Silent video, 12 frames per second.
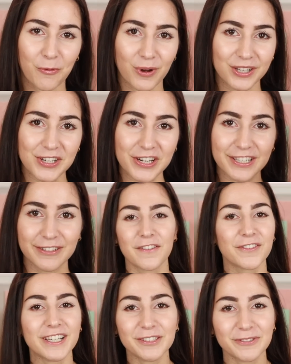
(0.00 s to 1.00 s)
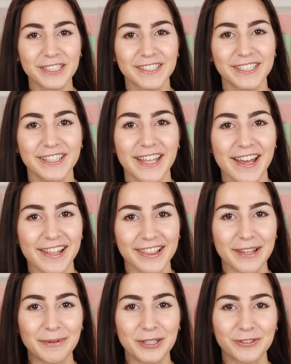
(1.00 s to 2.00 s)
why not? If you guys want to see that,
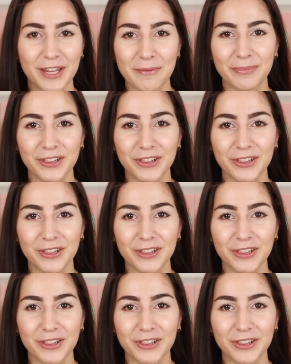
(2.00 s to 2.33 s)
let me know down